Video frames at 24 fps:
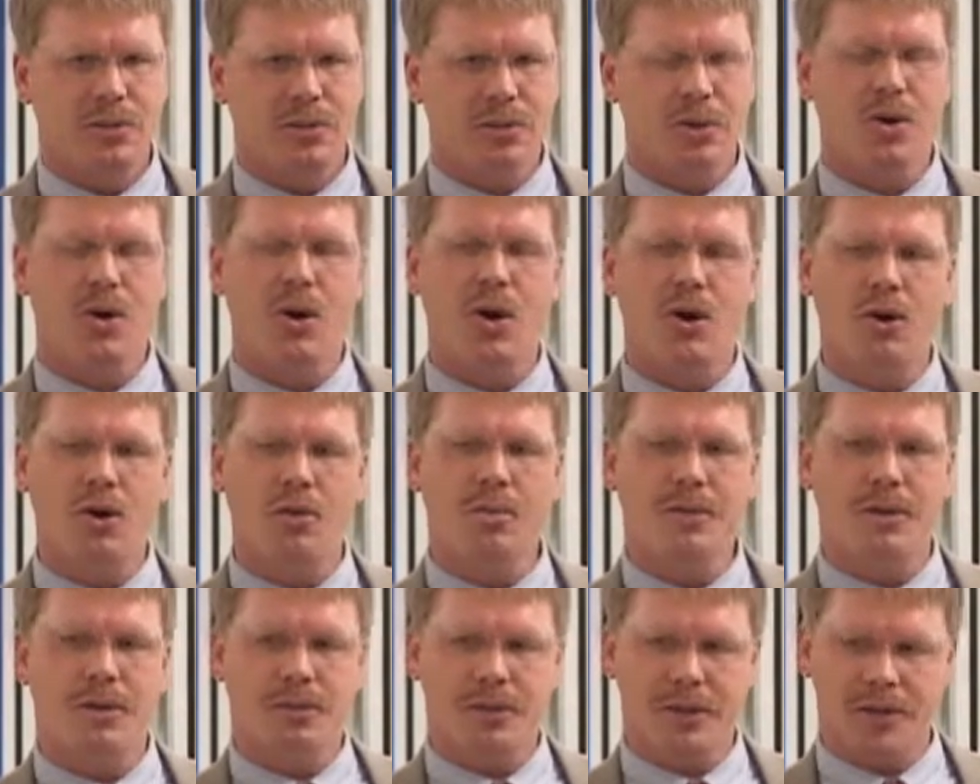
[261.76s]
we're
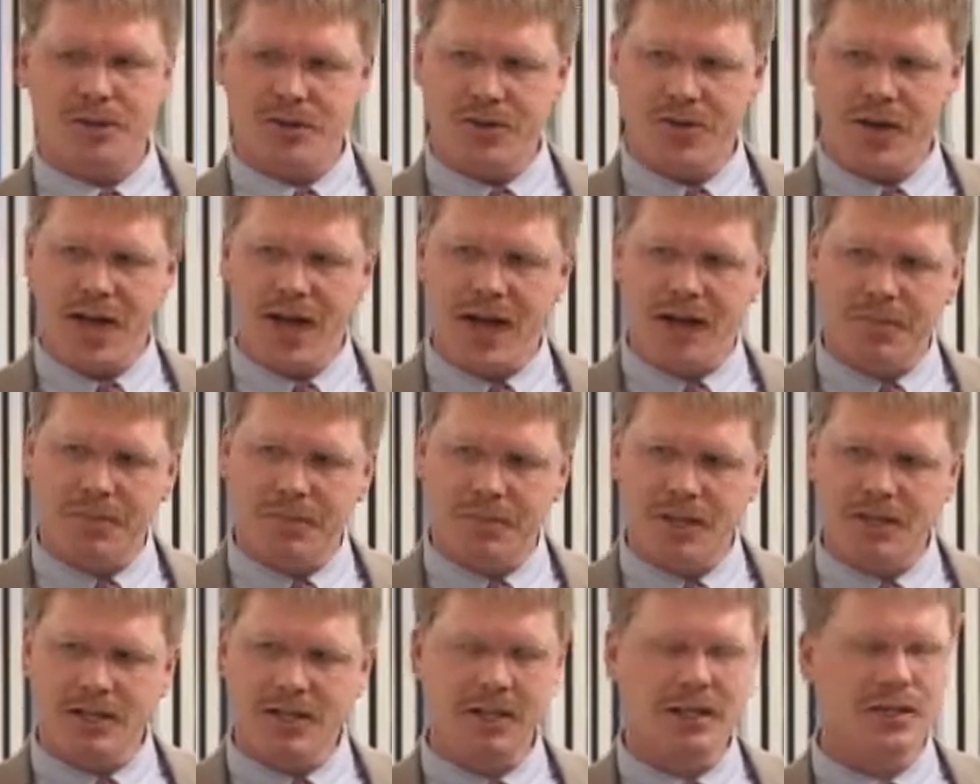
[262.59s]
open. We do have
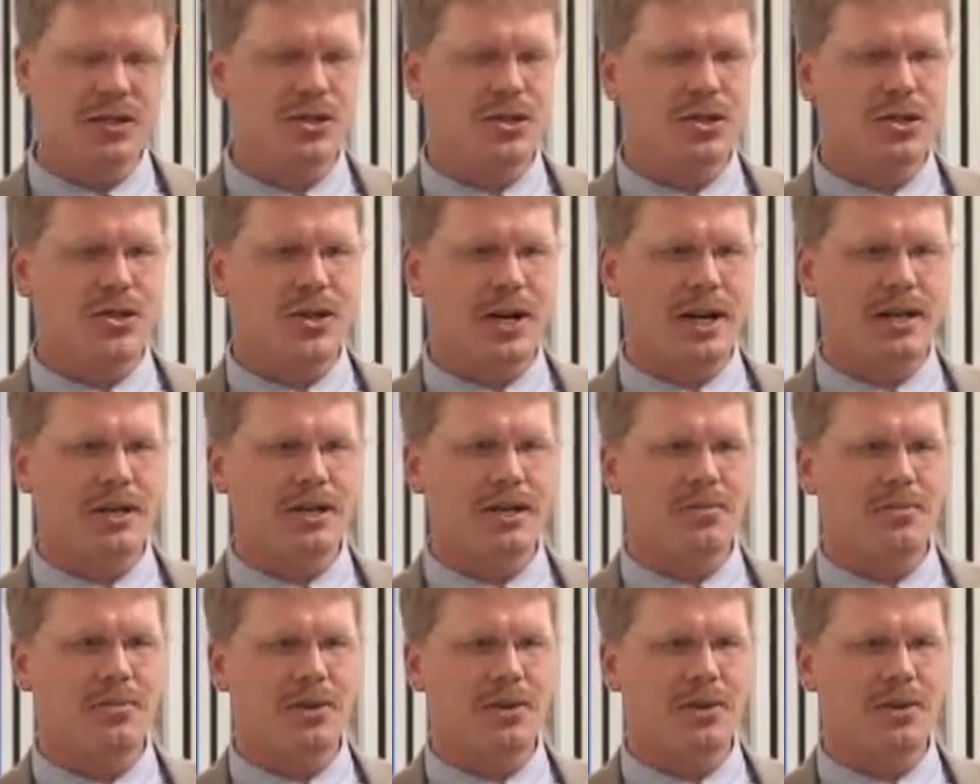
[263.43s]
budget constraints,